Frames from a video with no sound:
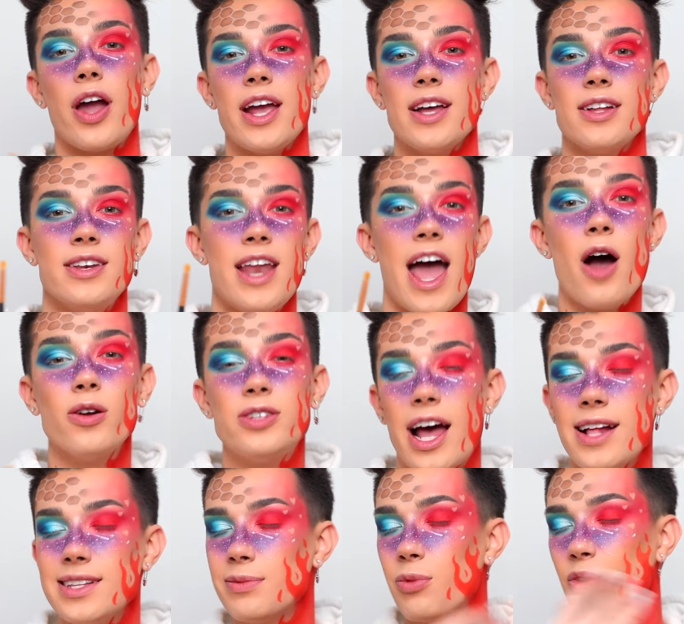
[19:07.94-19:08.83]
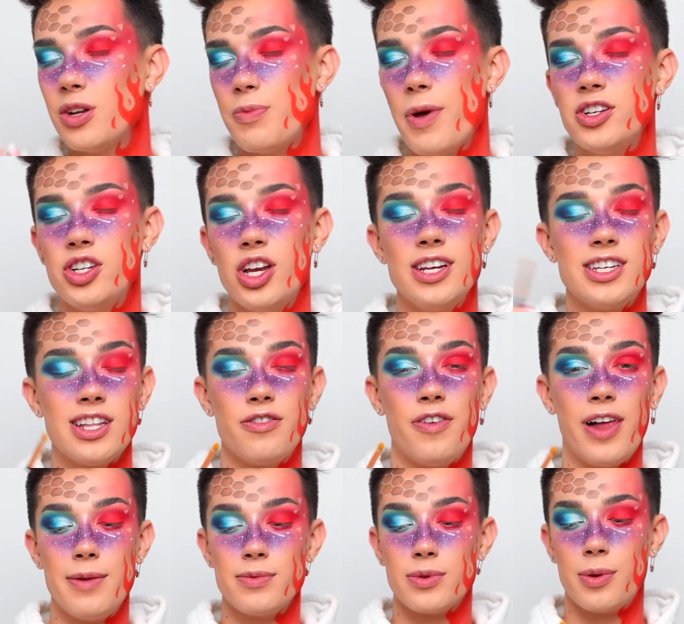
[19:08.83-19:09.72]
Okay, now to add some more dimension into
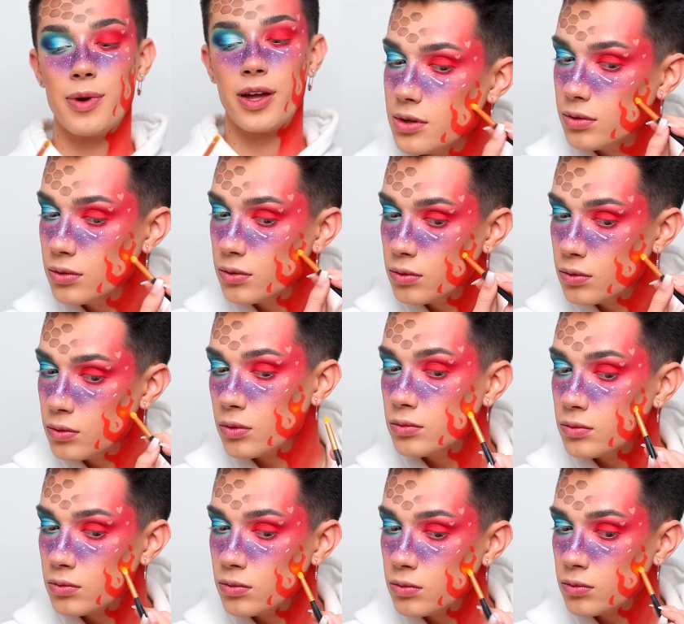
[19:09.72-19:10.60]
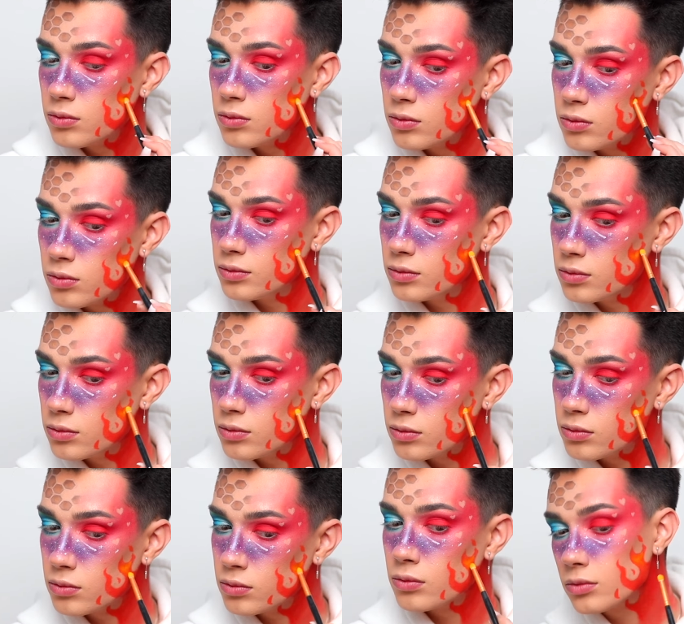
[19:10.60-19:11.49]
the flames, what I'm gonna do is grab a little pencil
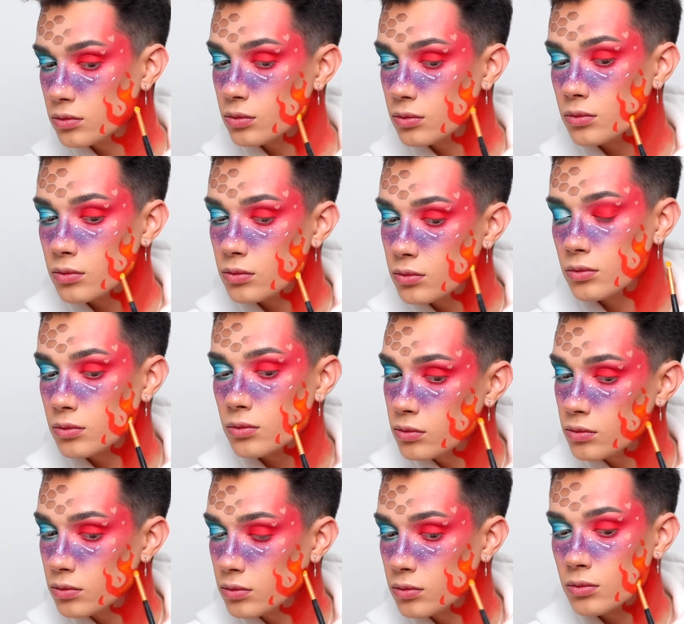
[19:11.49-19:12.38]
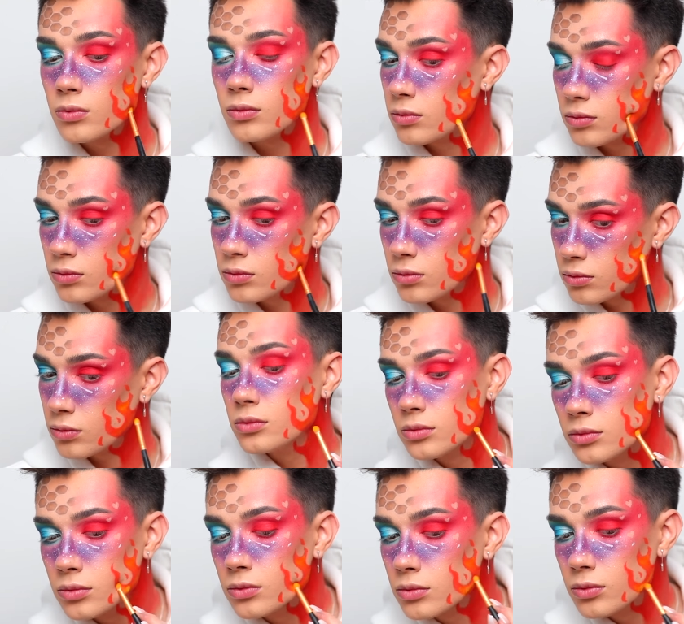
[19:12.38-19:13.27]
brush and dip into the shade B,
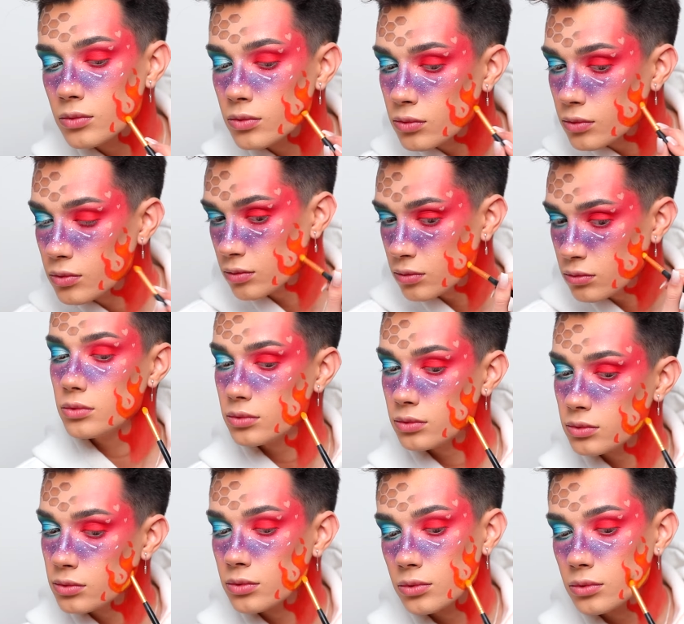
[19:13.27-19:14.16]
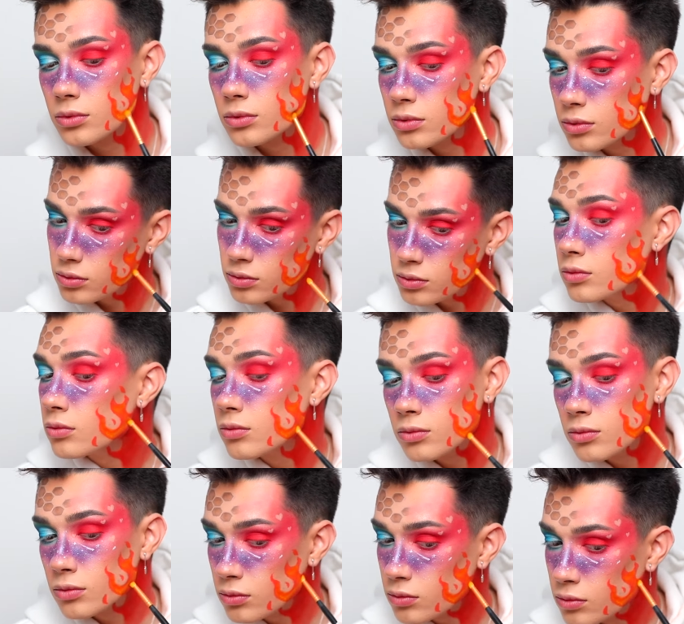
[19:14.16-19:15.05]
which is literally the best bright yellow
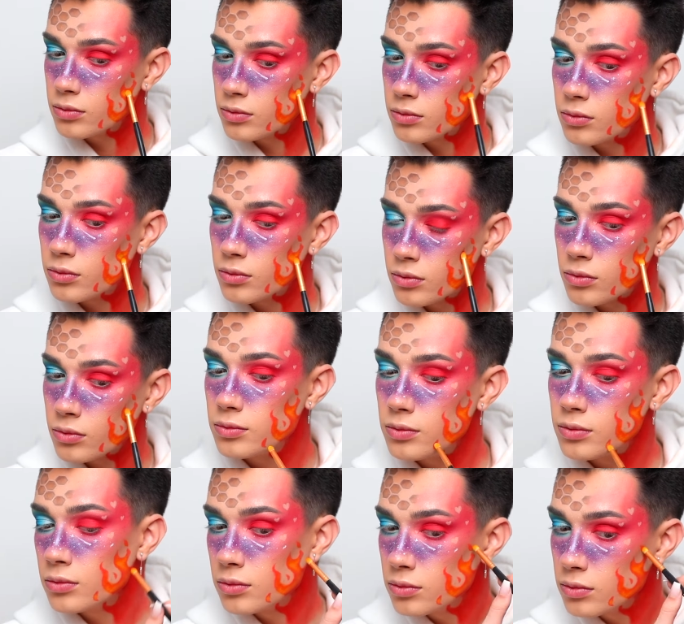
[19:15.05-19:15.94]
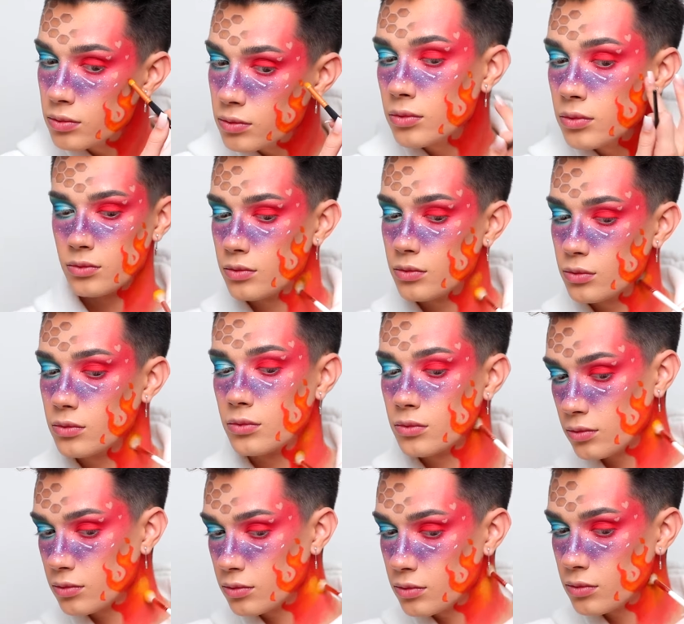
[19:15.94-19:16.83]
pigment in the entire world.
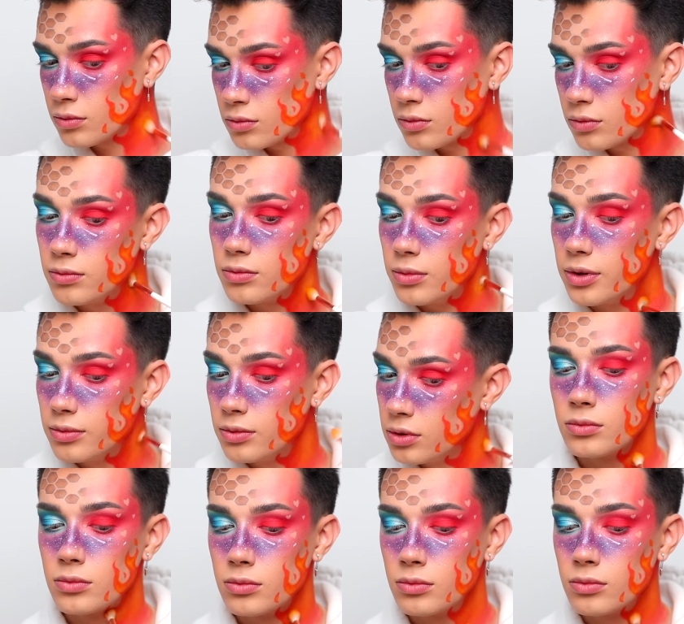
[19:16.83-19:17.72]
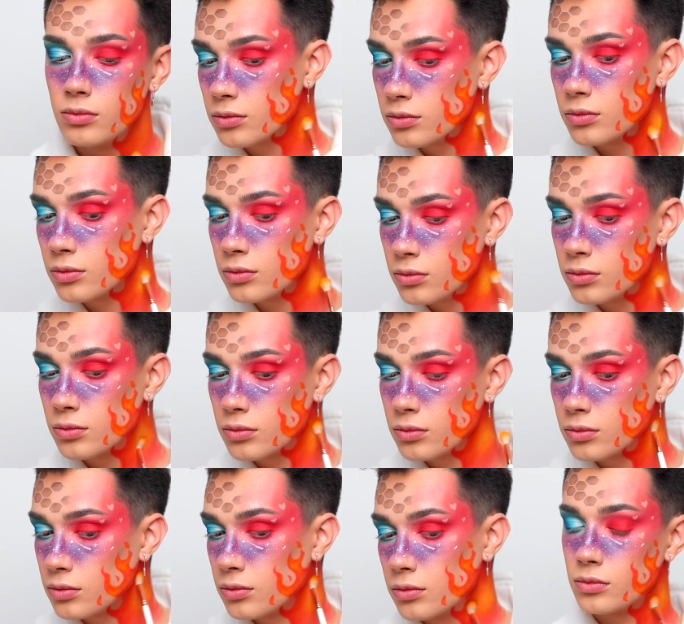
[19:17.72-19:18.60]
And I'm going to put this in like
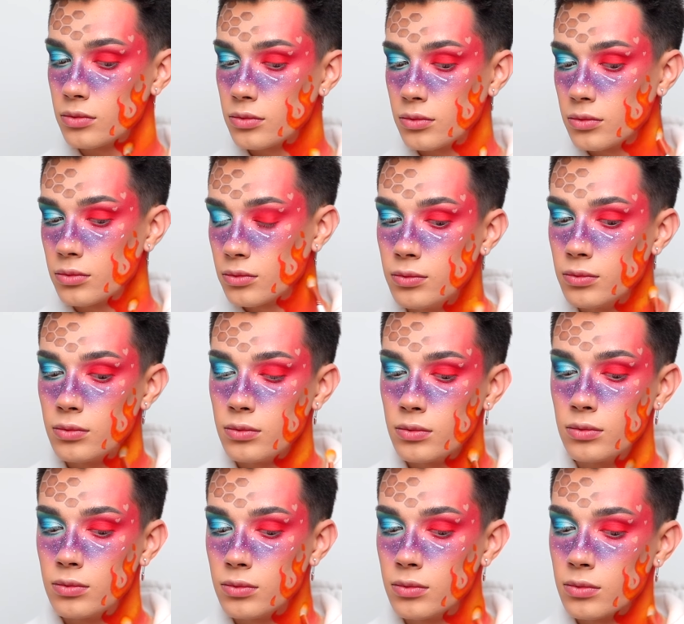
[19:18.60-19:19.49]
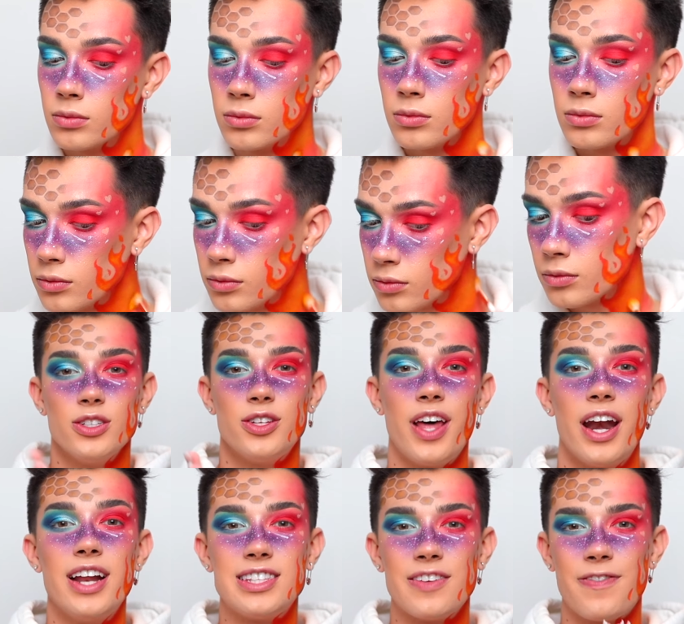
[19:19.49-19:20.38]
the center areas of the flames.
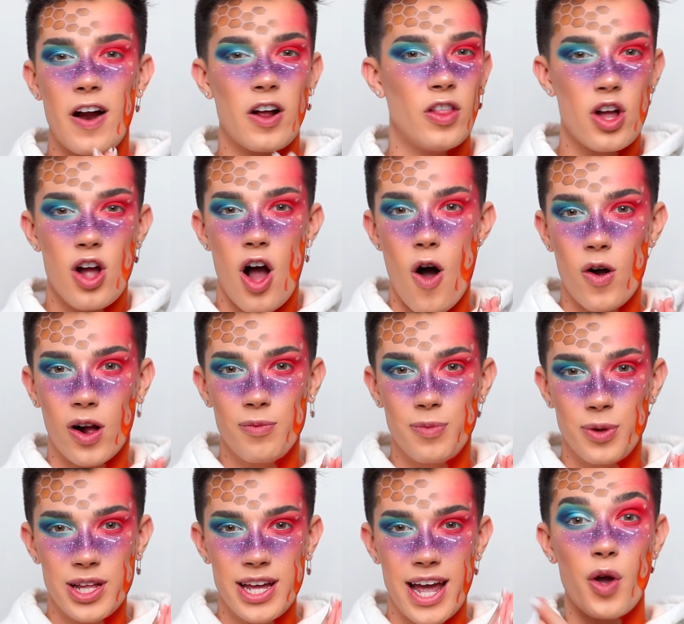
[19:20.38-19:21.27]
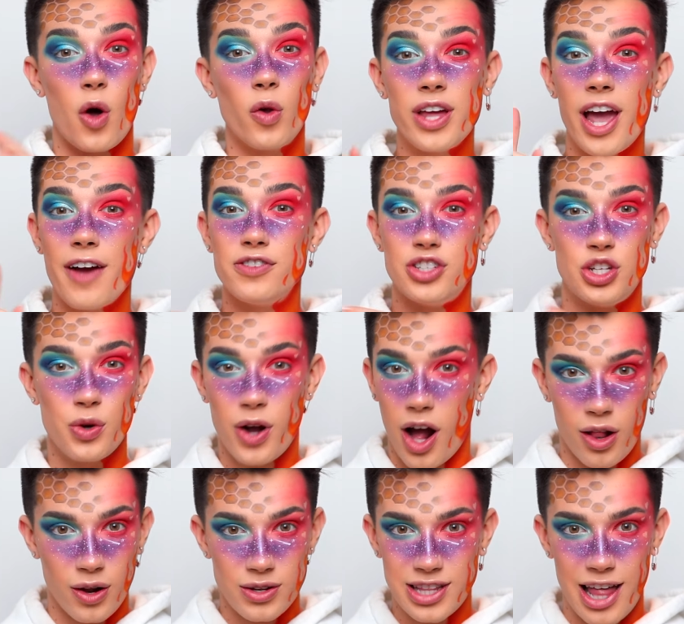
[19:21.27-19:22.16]
So that is the fire look all complete. We only have two
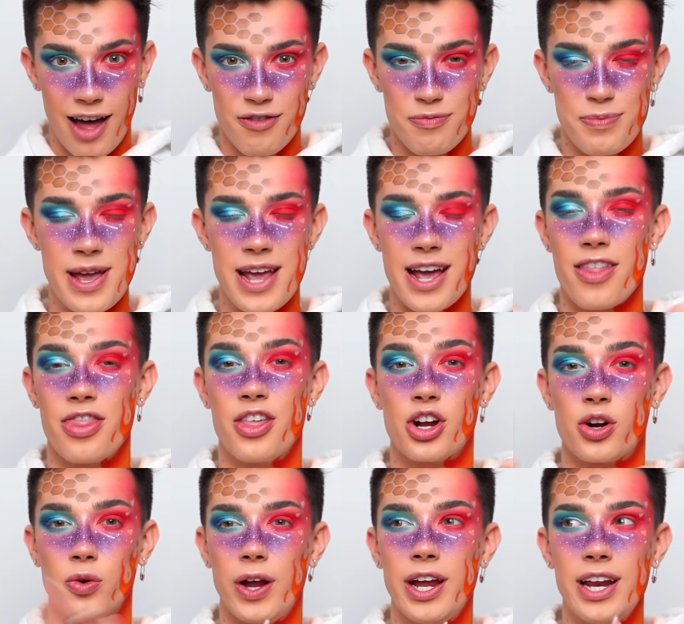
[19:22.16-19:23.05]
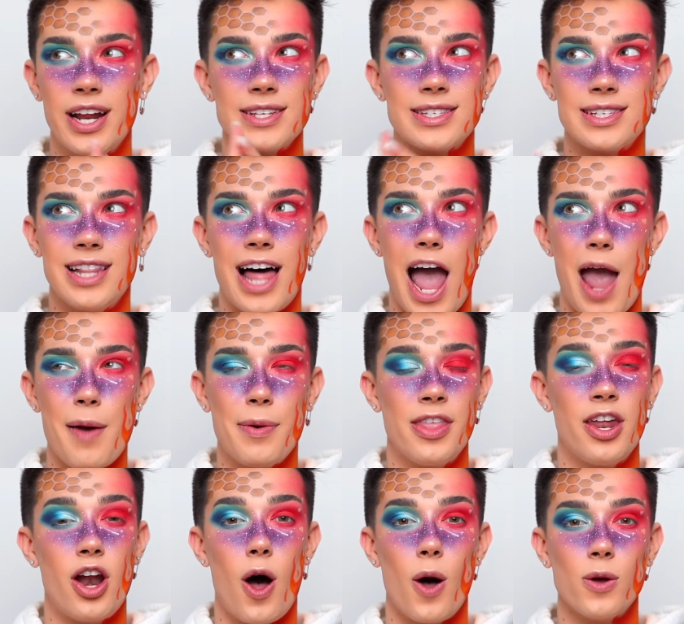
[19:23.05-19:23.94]
colors left, being the green slime
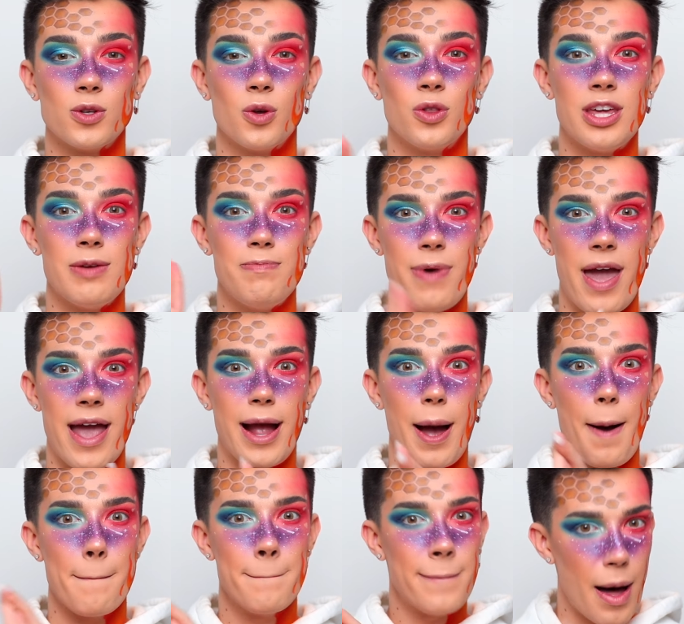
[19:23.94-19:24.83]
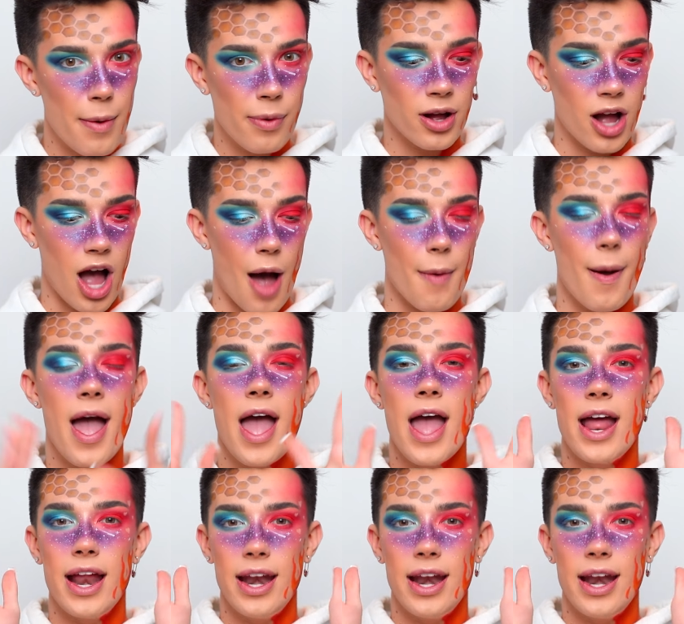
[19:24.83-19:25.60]
and then also the pink bubblegum.